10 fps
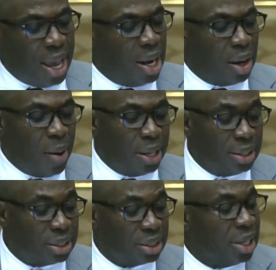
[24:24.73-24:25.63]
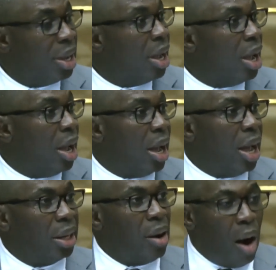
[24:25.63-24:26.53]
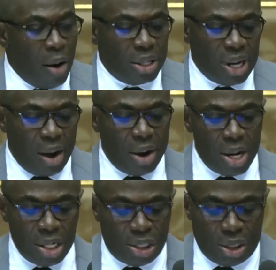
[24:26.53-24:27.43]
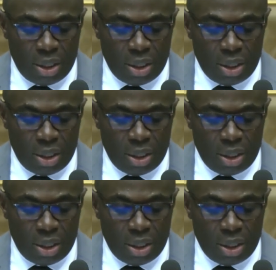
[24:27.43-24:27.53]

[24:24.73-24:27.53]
eloquence and oratory